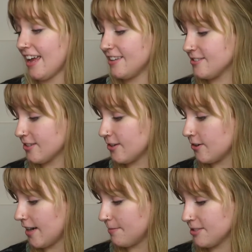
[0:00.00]
And
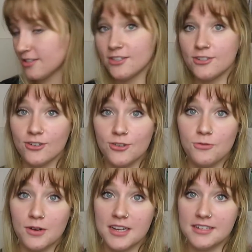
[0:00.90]
so I'm just going to show
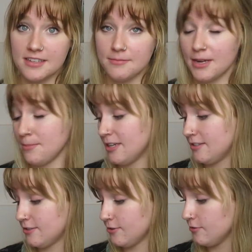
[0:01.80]
you what is in my
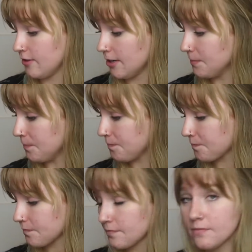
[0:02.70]
binder so far.
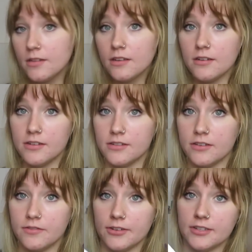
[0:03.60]

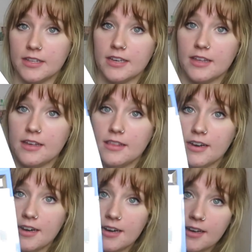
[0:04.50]
So the first thing
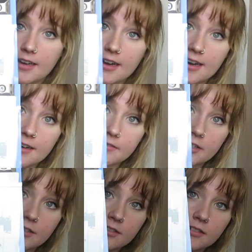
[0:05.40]
that I
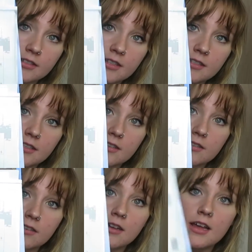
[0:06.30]
have is just this
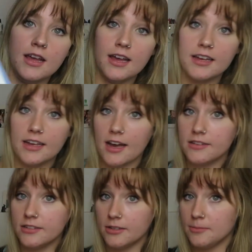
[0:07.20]
little
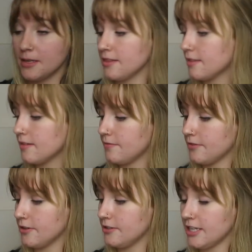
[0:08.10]
calendar month
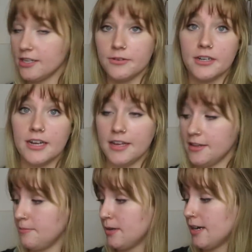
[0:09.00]
for January,
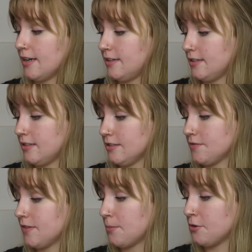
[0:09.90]
and then behind it
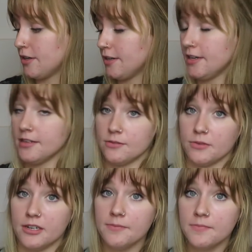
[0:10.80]
is February as
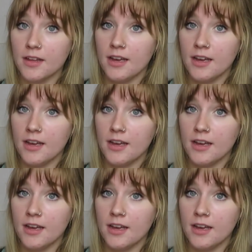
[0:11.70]
well.